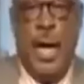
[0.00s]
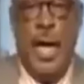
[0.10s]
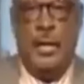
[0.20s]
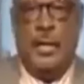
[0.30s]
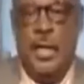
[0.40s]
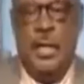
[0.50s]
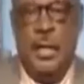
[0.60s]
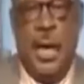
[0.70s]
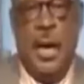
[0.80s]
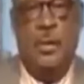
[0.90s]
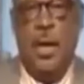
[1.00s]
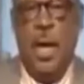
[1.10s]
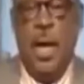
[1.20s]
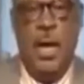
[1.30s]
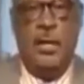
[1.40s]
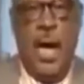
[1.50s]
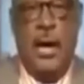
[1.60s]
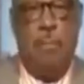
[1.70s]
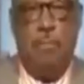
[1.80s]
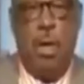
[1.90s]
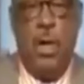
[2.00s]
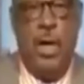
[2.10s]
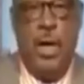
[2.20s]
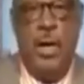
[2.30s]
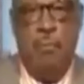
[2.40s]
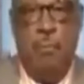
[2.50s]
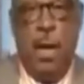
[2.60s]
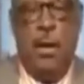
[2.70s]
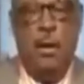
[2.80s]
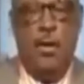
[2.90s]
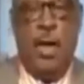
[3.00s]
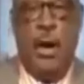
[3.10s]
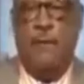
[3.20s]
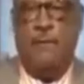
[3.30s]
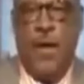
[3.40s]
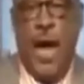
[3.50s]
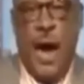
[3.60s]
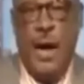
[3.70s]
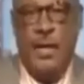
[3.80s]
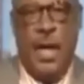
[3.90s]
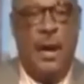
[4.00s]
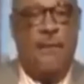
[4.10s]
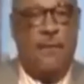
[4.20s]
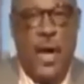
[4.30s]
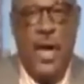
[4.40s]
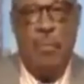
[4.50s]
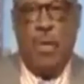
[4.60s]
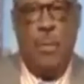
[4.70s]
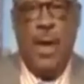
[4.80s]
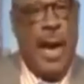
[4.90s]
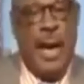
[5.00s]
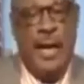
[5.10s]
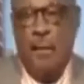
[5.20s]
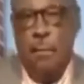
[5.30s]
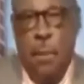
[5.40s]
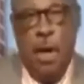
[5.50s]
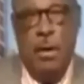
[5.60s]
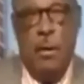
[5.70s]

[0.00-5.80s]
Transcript: He can't sit down. He's got a burning in his butthole. He's got a fire. He's got a flame coming out of his